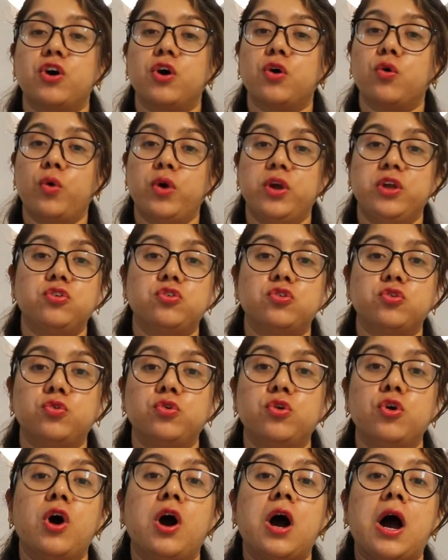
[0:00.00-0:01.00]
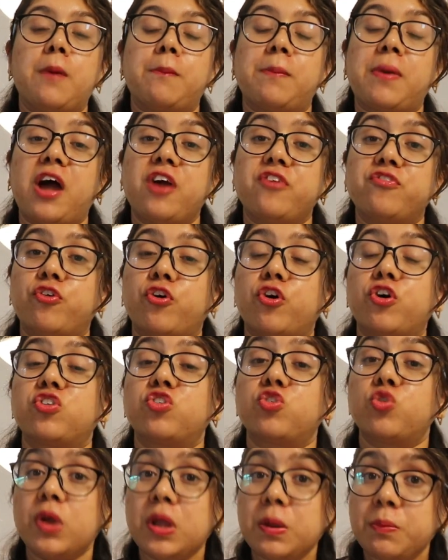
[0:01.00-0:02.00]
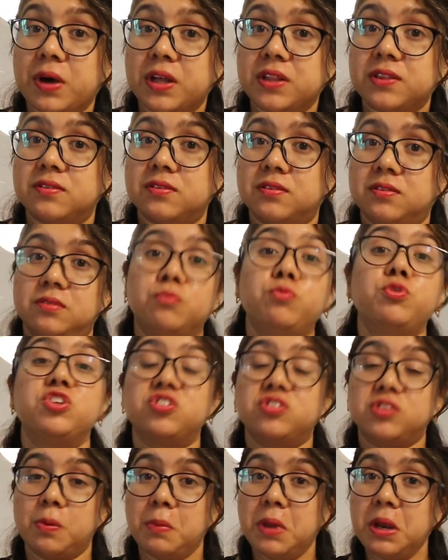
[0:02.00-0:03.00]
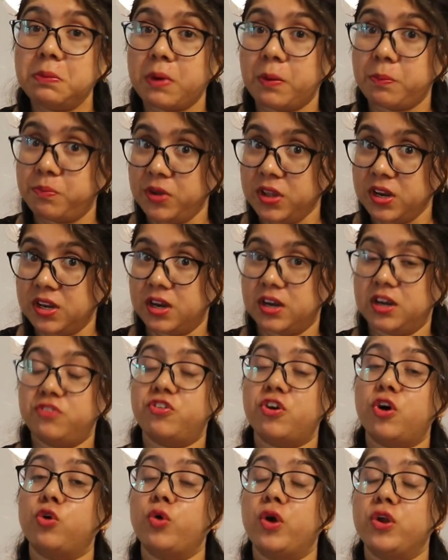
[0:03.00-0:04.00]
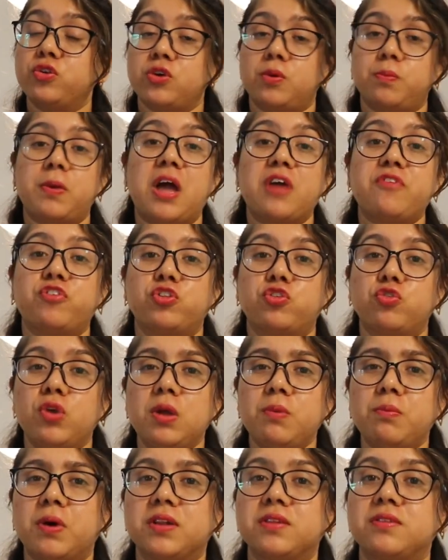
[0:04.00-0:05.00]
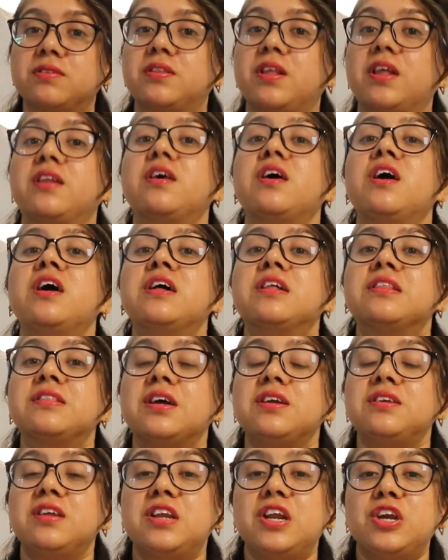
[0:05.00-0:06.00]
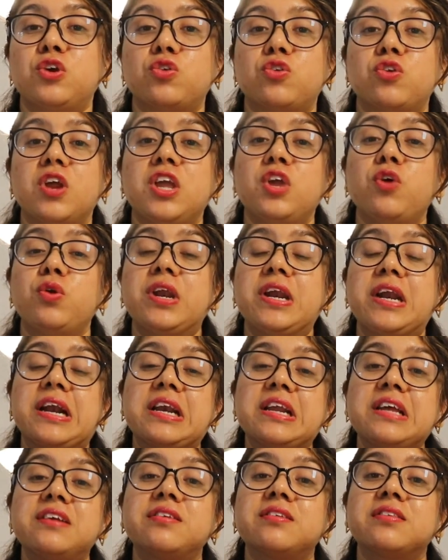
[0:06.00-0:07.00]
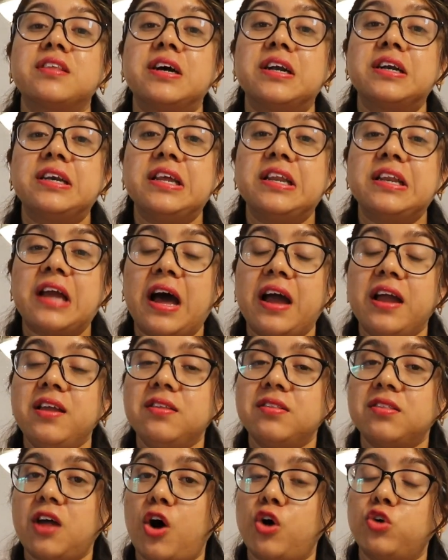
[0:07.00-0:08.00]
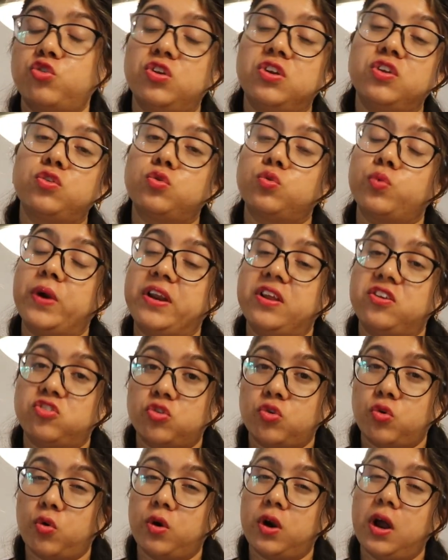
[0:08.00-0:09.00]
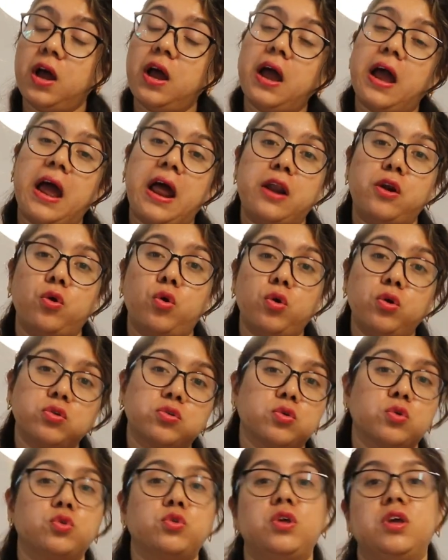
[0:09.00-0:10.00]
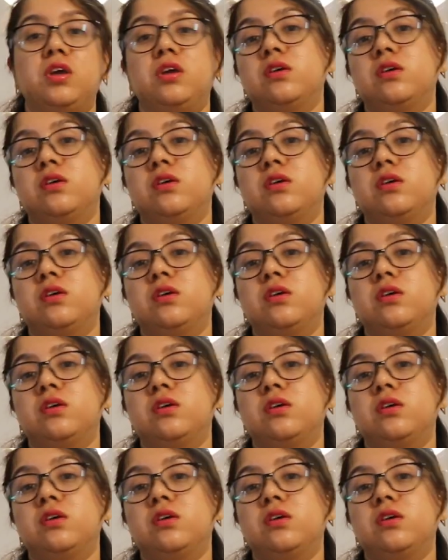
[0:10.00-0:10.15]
going to apply for 3 months, which is the minimum period, if you are going to apply for 3 months, then 13 into 3, you need at least 39,000 Swedish krona, and also